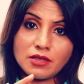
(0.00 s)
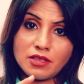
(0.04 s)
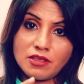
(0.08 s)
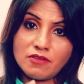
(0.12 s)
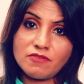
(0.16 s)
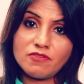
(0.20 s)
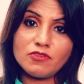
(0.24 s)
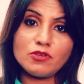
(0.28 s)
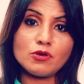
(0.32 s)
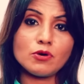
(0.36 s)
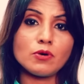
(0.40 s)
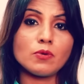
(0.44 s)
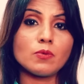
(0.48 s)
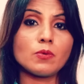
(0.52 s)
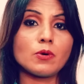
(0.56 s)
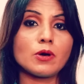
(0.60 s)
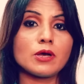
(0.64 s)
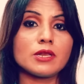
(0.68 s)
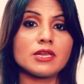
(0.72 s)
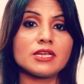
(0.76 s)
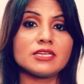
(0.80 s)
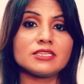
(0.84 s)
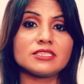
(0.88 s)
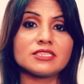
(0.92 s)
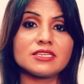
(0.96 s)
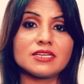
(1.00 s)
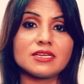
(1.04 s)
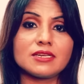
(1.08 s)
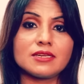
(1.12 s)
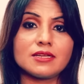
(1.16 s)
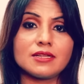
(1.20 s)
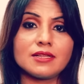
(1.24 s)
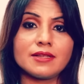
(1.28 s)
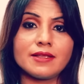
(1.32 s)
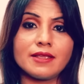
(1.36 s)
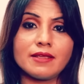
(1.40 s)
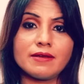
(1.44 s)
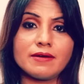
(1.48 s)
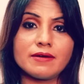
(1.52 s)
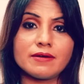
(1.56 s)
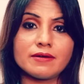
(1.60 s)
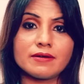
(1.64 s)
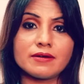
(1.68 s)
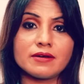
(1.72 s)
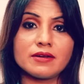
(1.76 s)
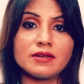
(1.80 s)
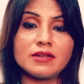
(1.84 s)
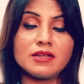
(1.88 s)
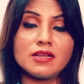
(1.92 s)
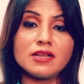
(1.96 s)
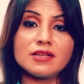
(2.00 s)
give you a warning signal here